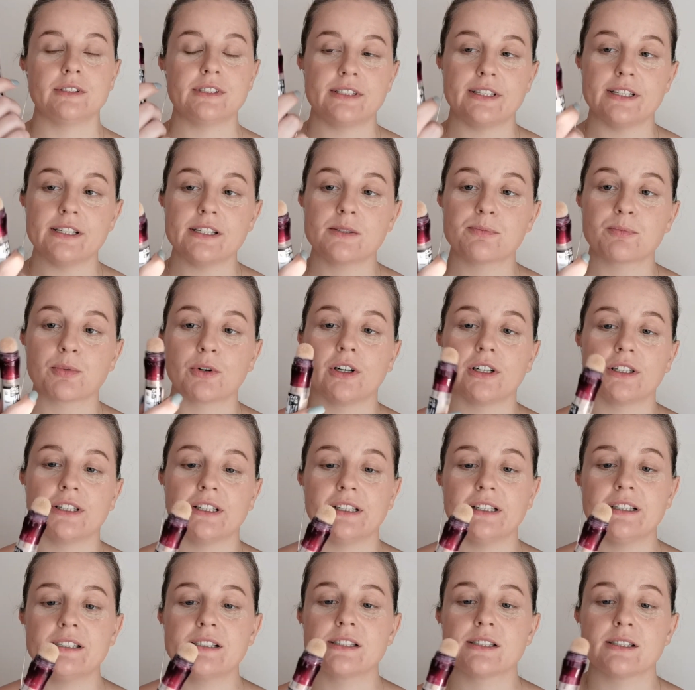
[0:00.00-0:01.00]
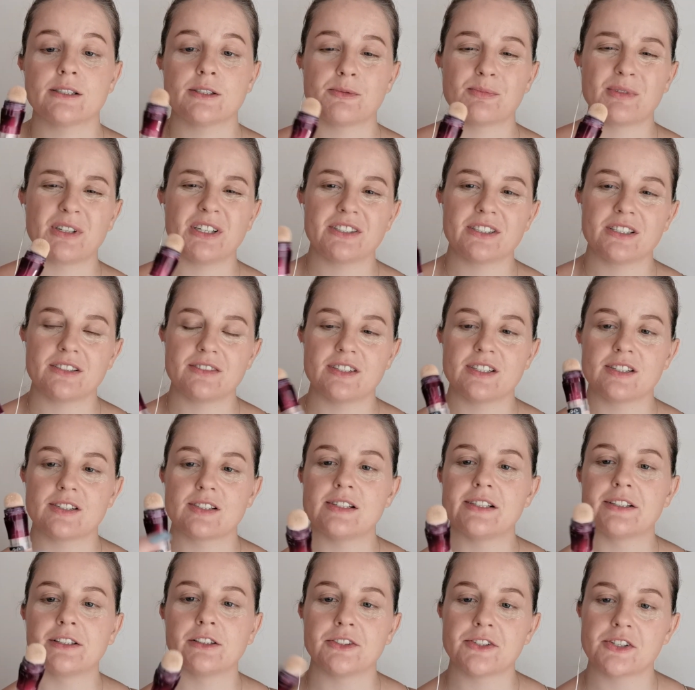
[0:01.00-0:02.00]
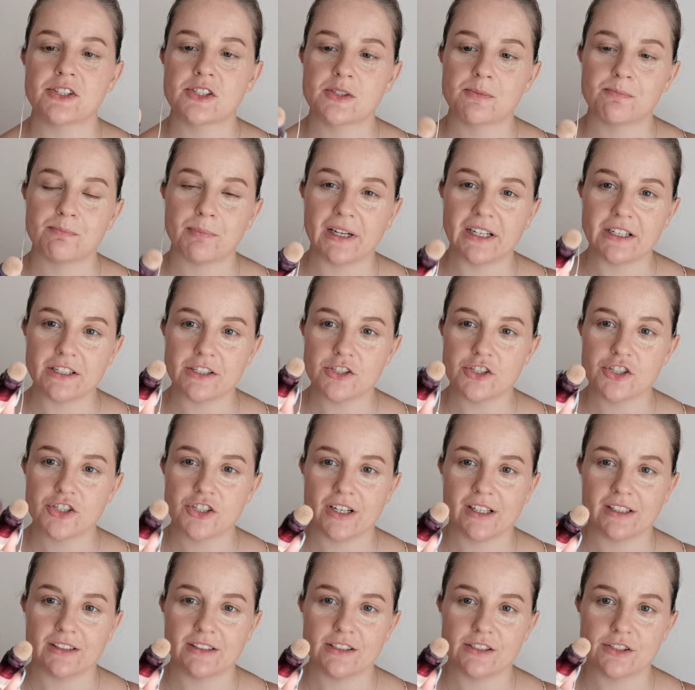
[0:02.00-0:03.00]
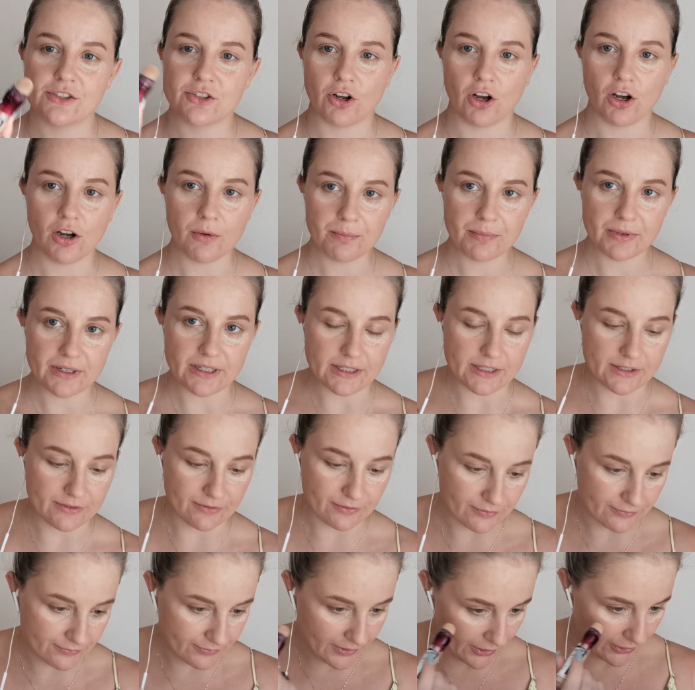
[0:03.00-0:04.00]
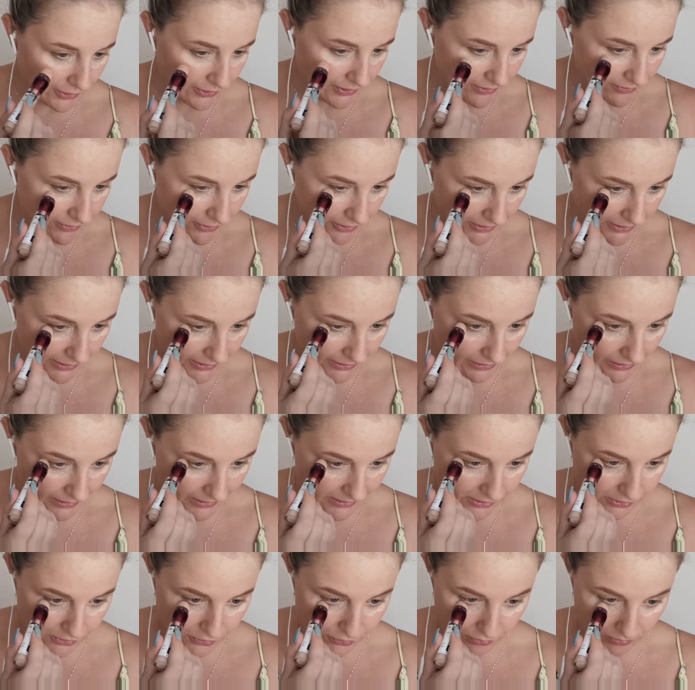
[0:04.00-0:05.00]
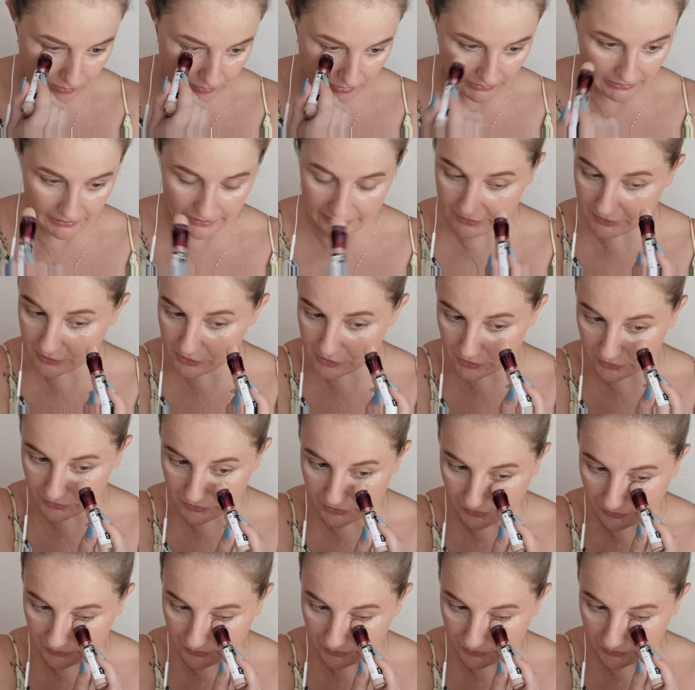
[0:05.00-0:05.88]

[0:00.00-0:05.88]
With this product, because of this little sponge at the top, it's very, very nice to apply because you